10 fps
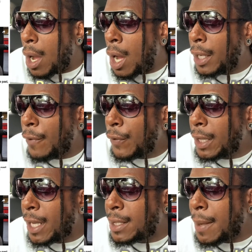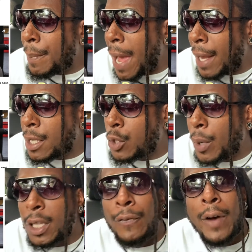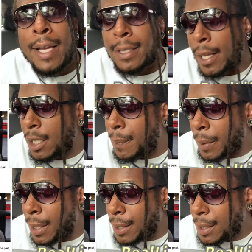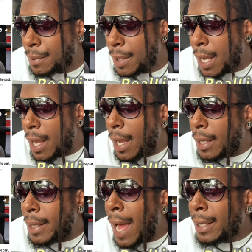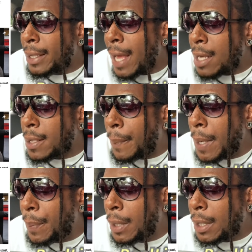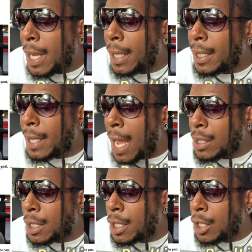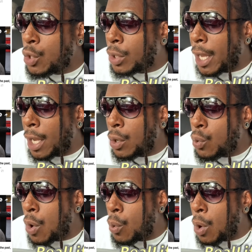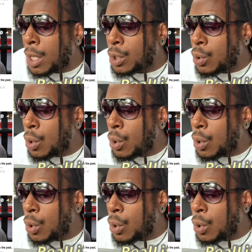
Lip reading: On if he thinks it matters where the fight takes place. 90,000 people, 90,000 in the UK who wouldn't want